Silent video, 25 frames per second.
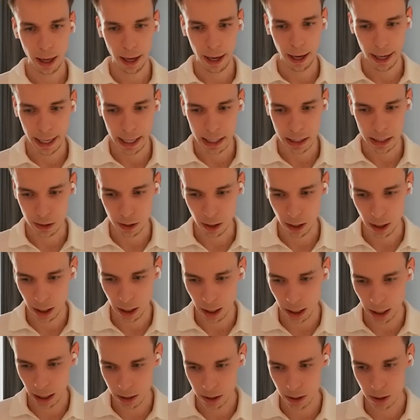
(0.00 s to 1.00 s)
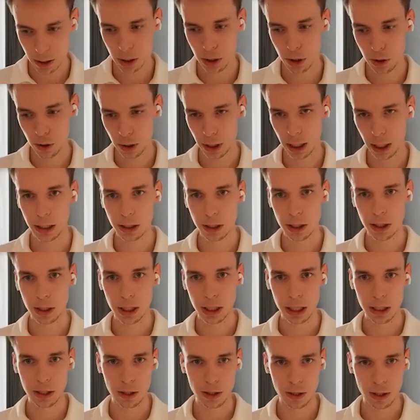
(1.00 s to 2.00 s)
and ask it to create a
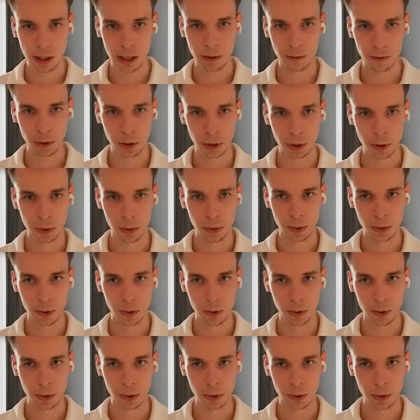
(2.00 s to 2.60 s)
data set for you.